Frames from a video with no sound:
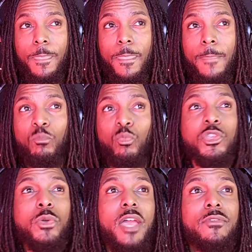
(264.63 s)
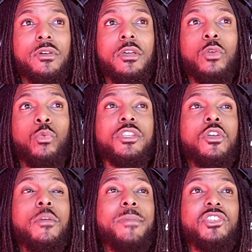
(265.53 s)
When your
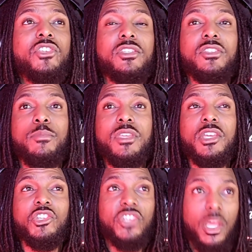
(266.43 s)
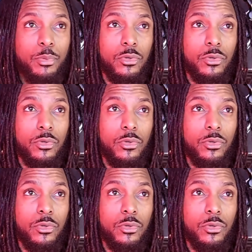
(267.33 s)
mission is to be a shepherd,